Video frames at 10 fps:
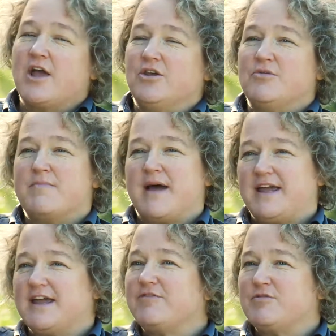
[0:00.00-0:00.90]
You may
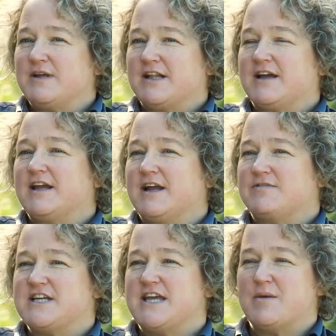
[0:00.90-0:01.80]
even be lucky
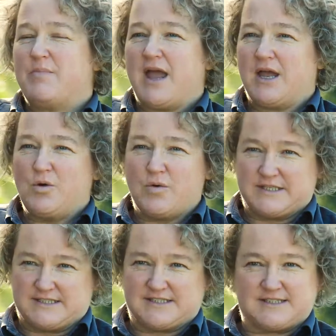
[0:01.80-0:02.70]
enough to hear
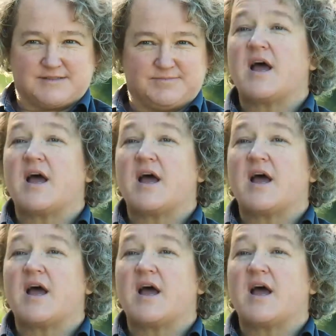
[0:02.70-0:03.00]
penguins.